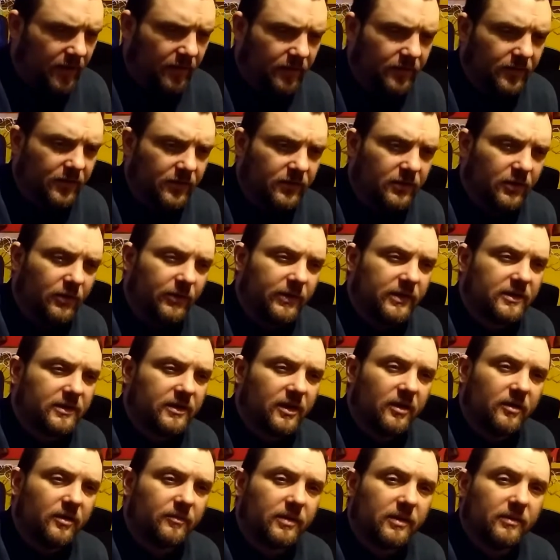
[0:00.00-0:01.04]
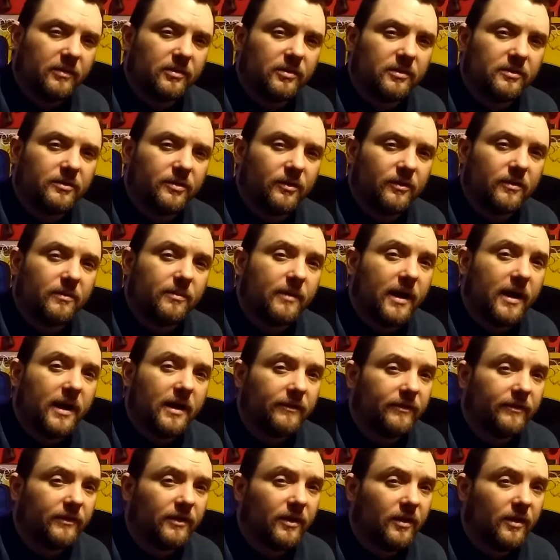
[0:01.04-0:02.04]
going to do it so that people can talk about anything